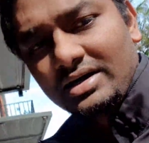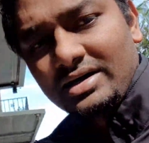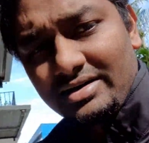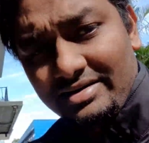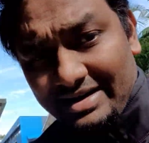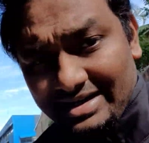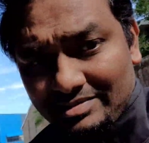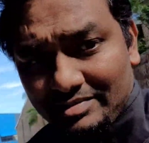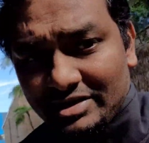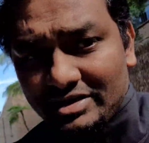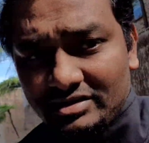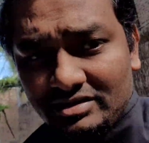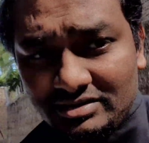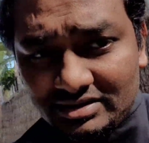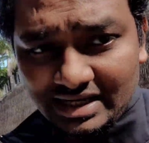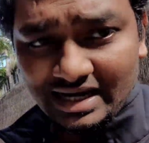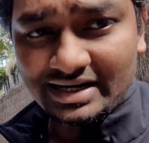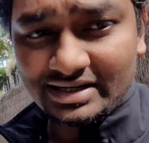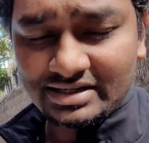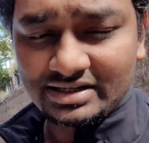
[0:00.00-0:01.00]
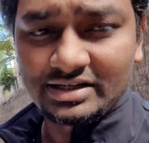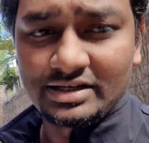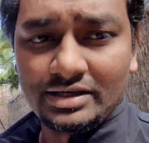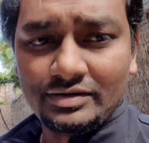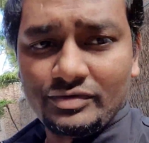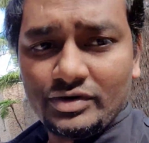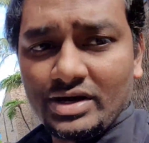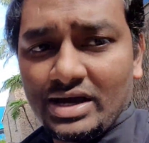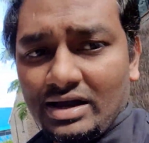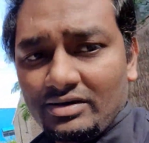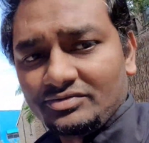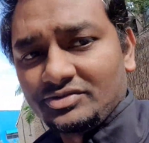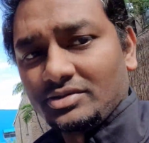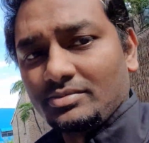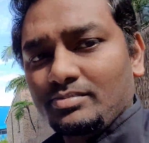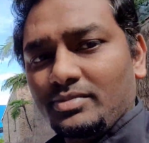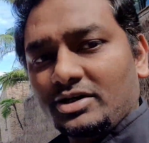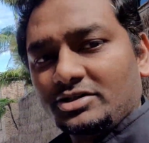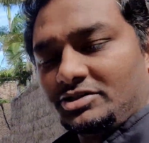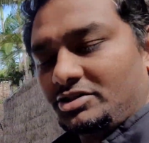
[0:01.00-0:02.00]
recommend that if you have
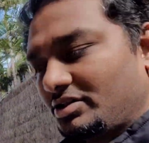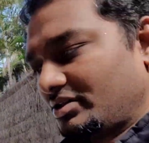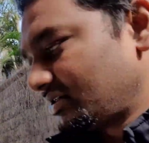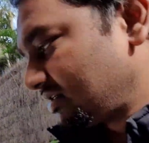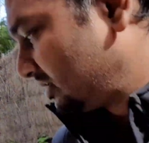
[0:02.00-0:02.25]
some budget.